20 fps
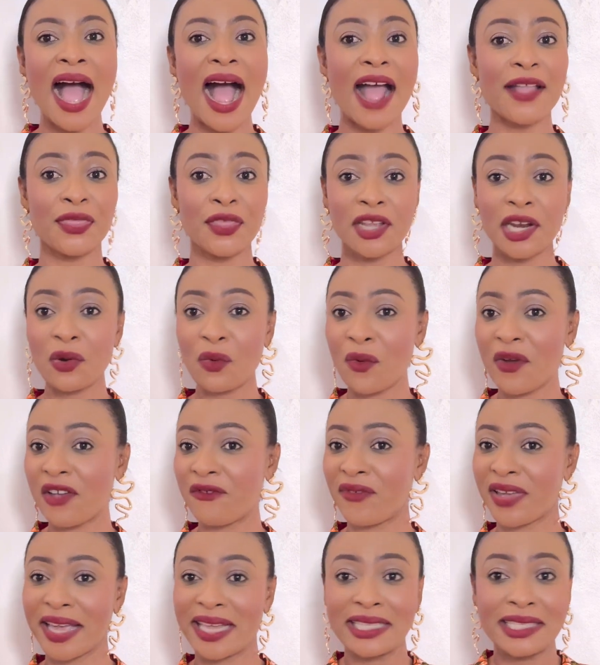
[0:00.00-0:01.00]
I thought they were
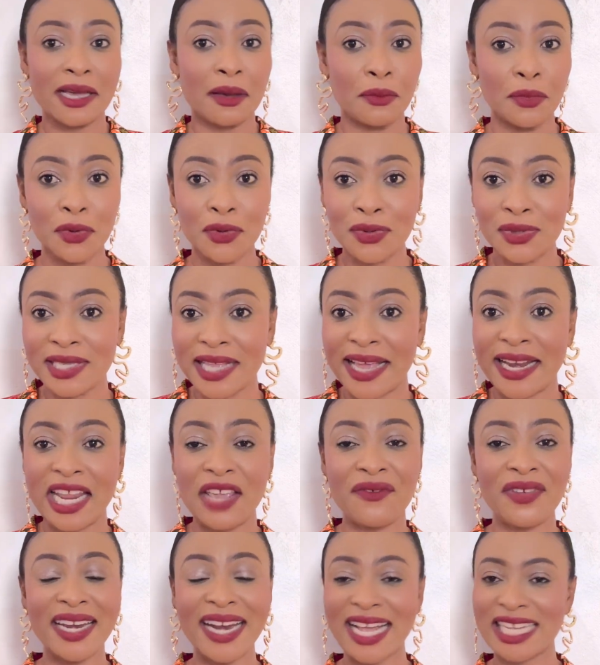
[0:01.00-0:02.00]
vegetables, and
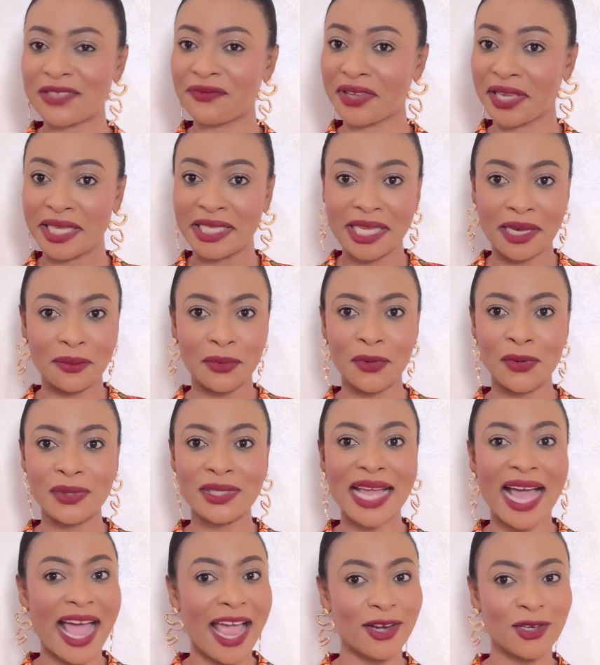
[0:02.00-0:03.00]
even as
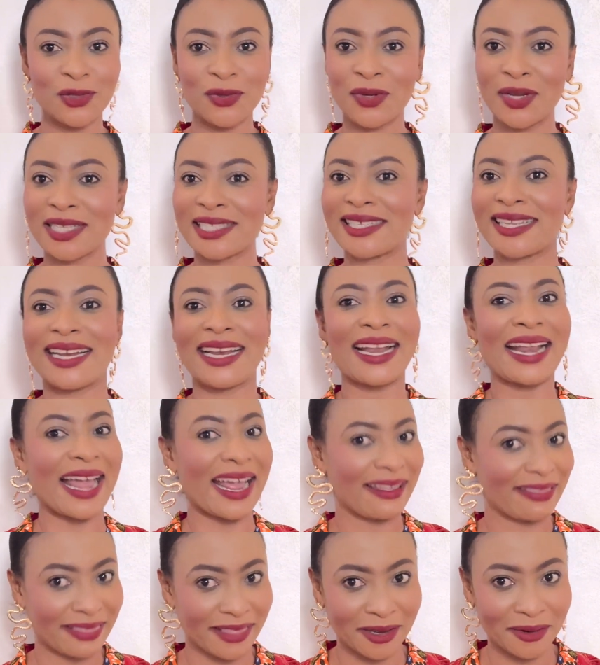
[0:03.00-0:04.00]
vegetables, I do not
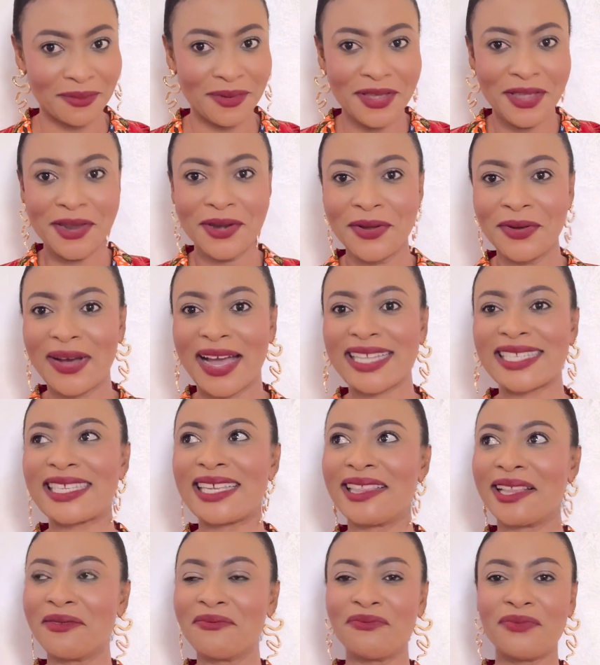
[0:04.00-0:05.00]
like them. I see
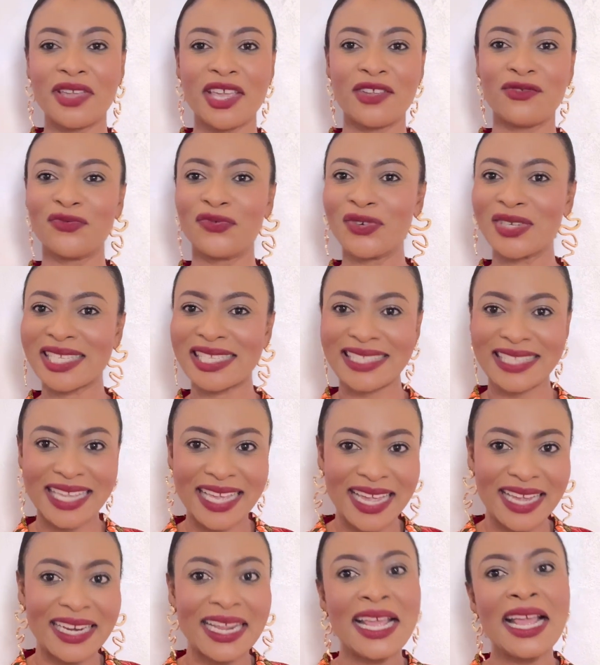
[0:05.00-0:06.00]
them being
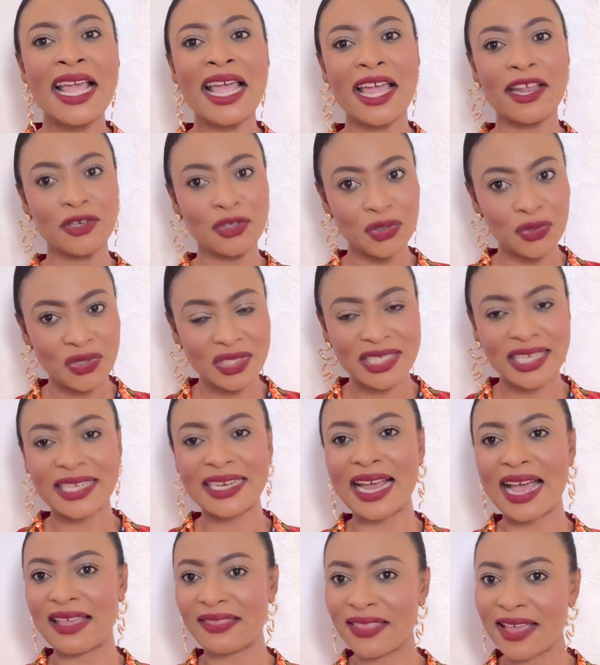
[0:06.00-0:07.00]
roasted and used in
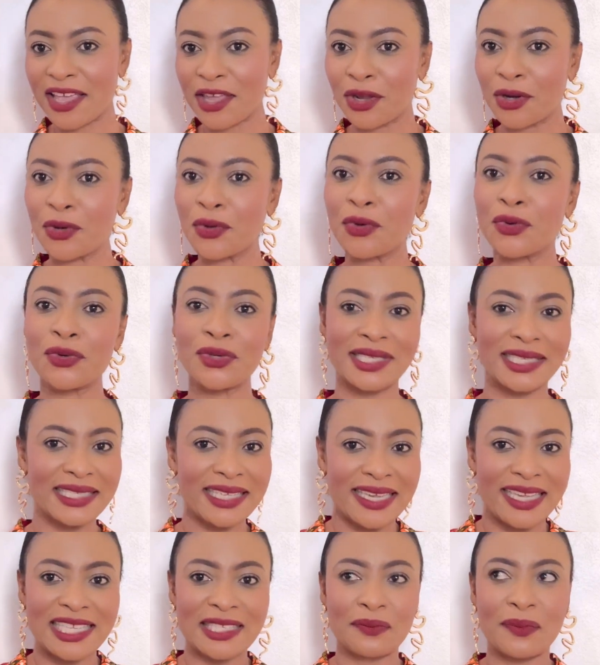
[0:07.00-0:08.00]
other,
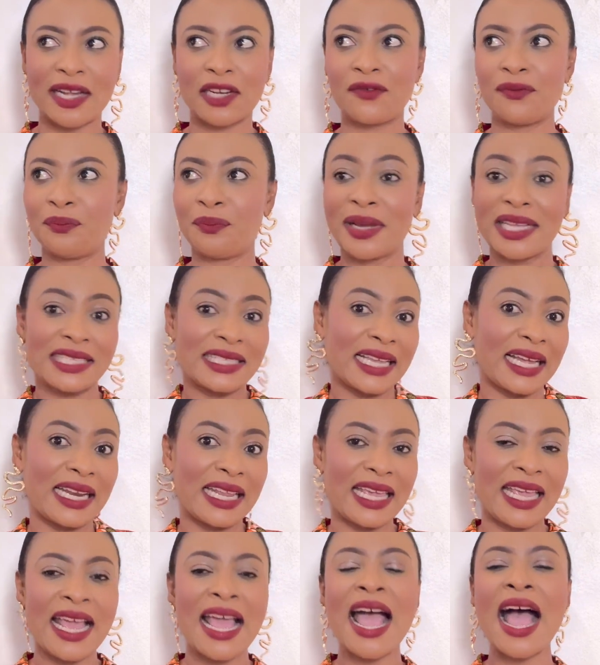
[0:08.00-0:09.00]
cuisines, but
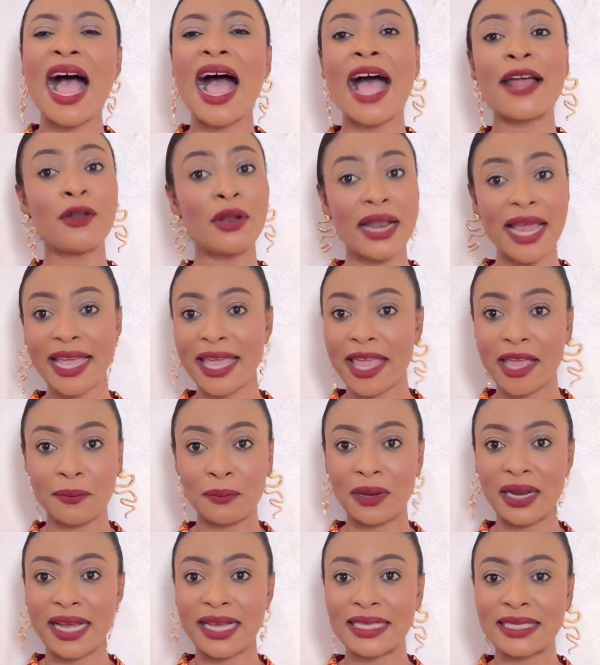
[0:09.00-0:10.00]
personally, I don't like
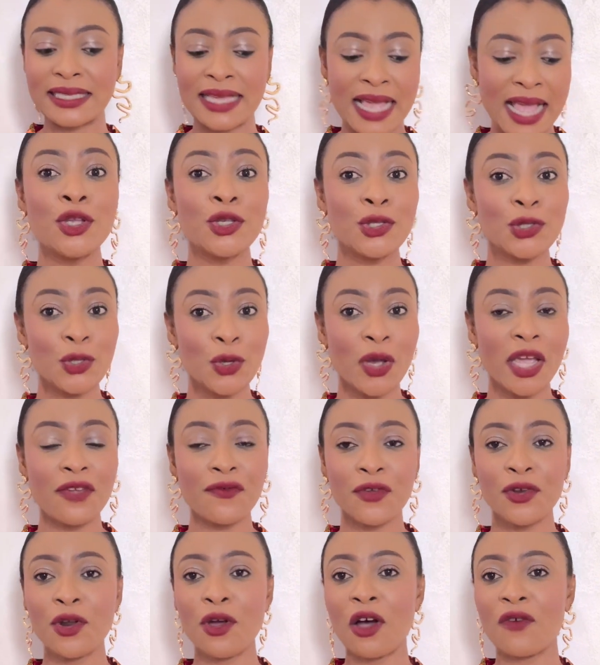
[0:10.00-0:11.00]
eggplants. So if
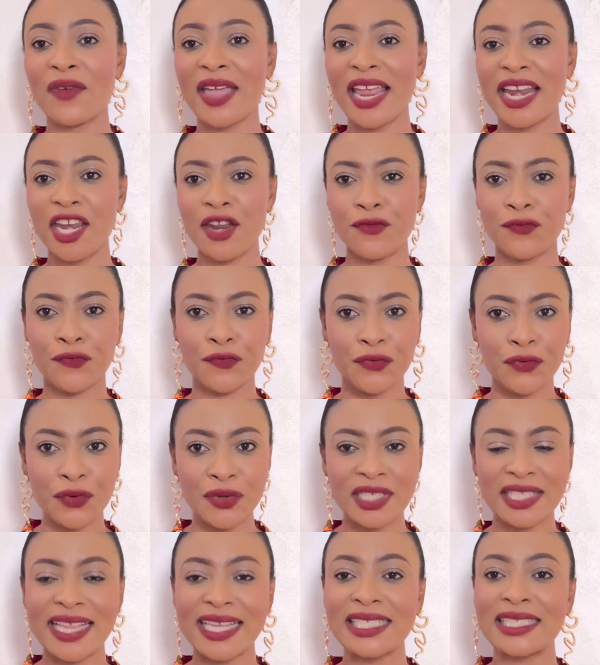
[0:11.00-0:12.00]
you know of any fruit
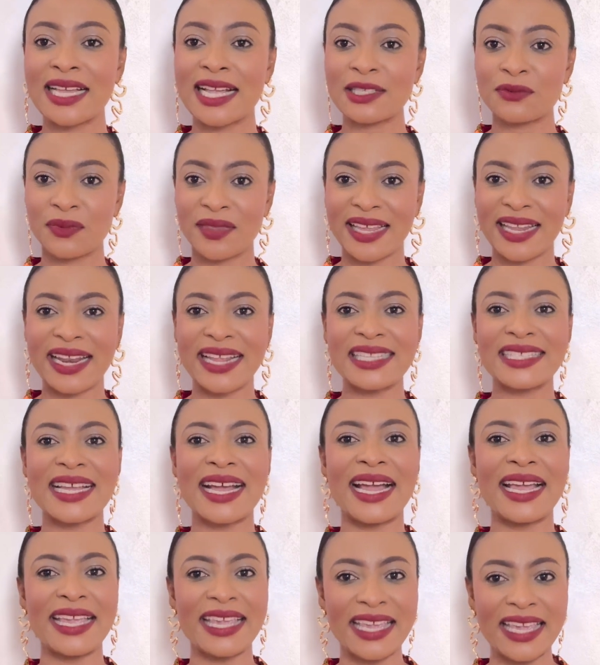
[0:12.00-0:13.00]
that starts with the
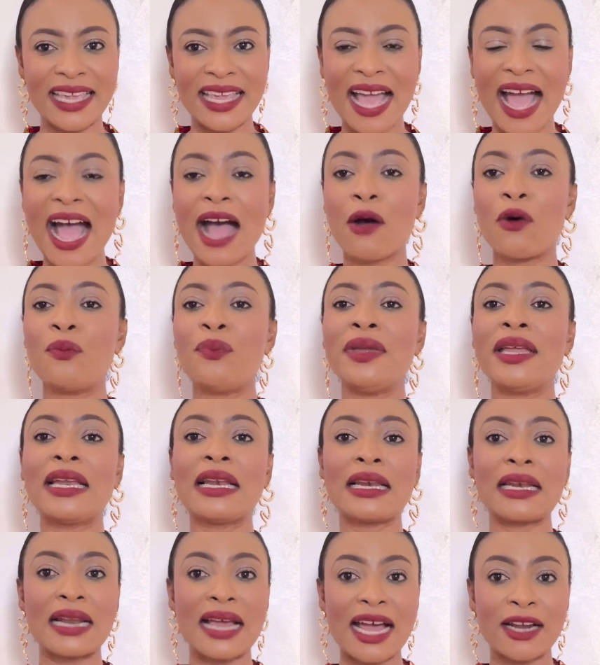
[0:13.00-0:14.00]
letter E, I will be
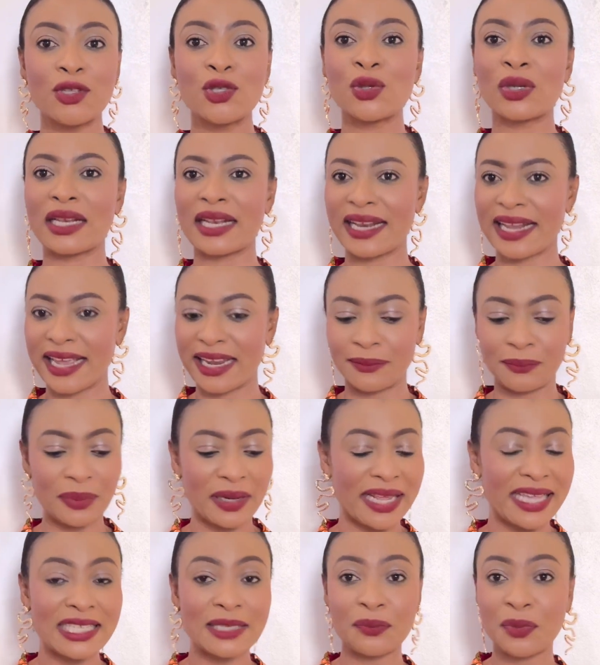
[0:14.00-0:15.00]
glad to learn.
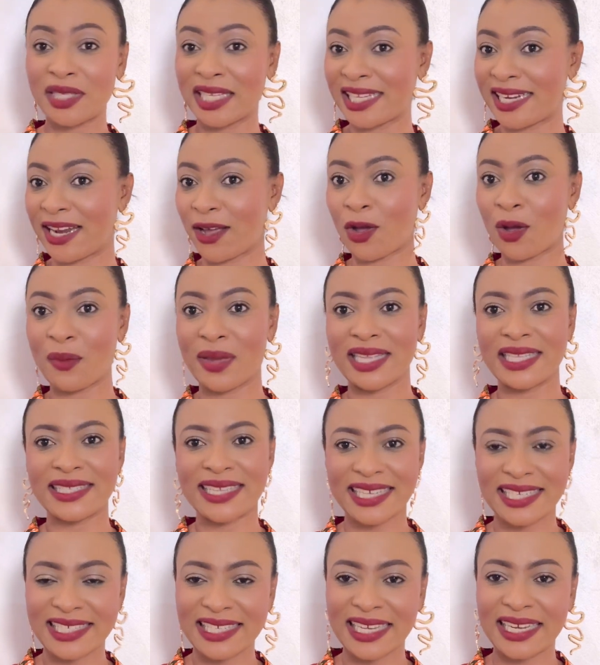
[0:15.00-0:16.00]
Please put it in the comment
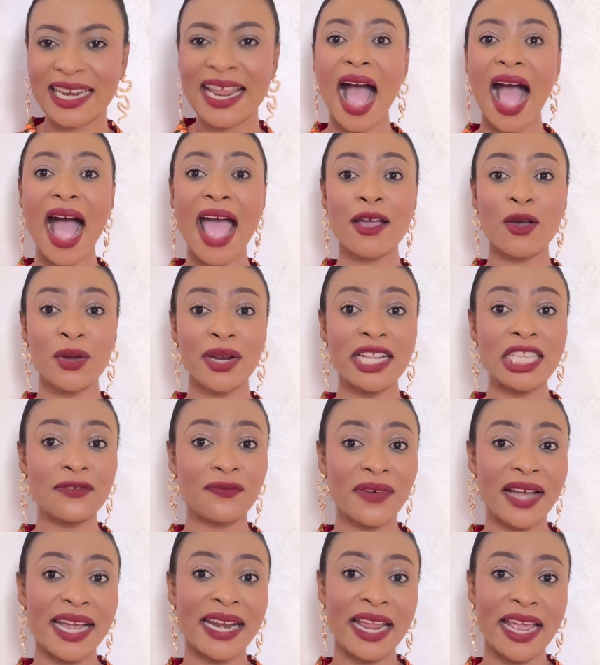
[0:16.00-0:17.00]
section. I couldn't
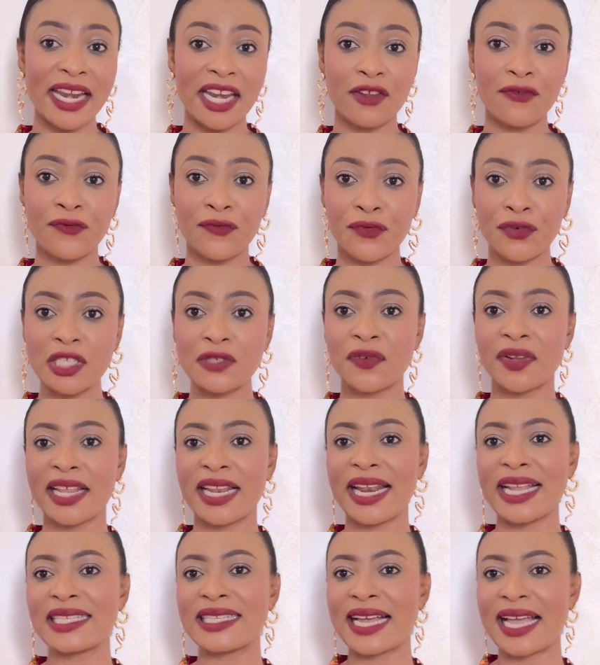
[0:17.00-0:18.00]
find any fruit for the
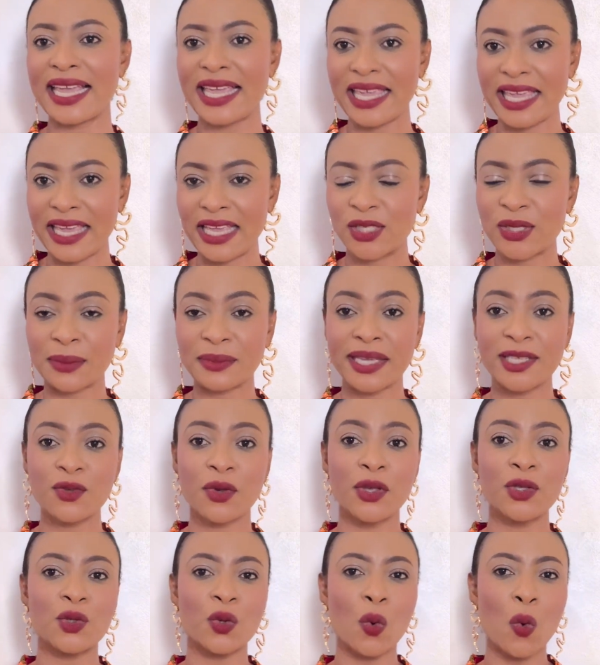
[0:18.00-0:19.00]
letter E, so I'm just
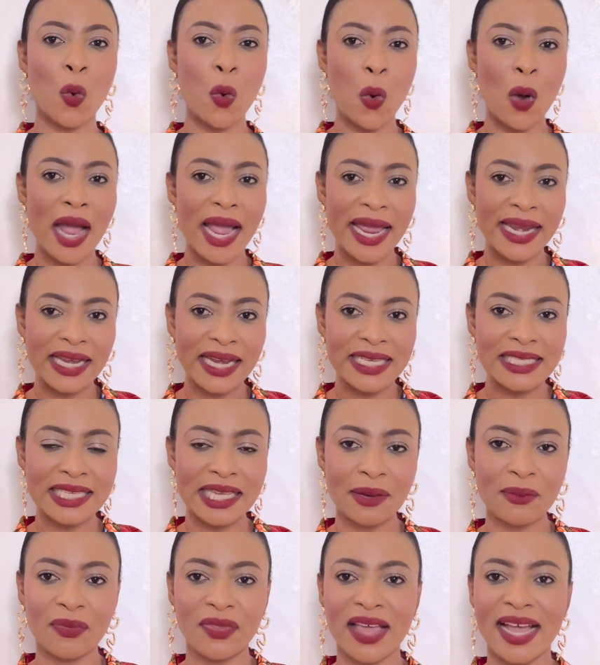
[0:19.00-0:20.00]
going to quietly
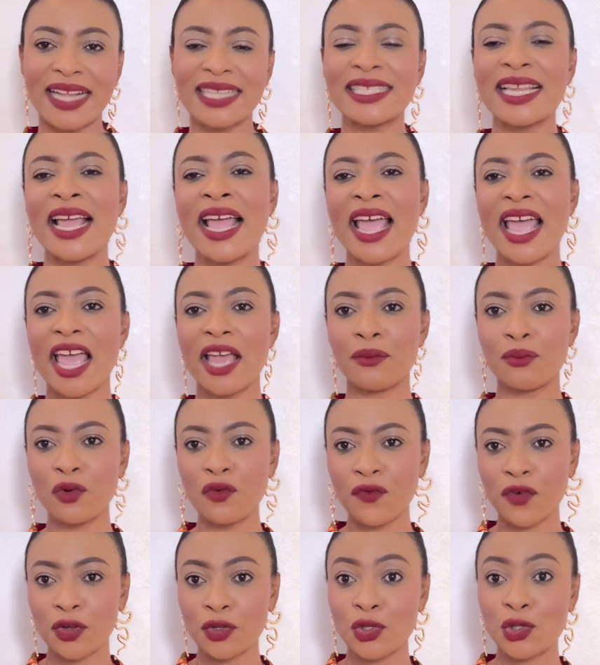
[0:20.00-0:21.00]
skip that and
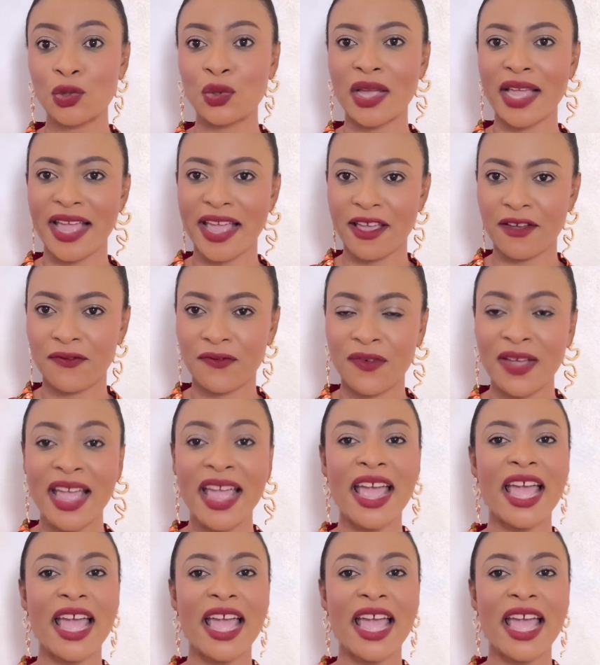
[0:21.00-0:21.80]
move on to F.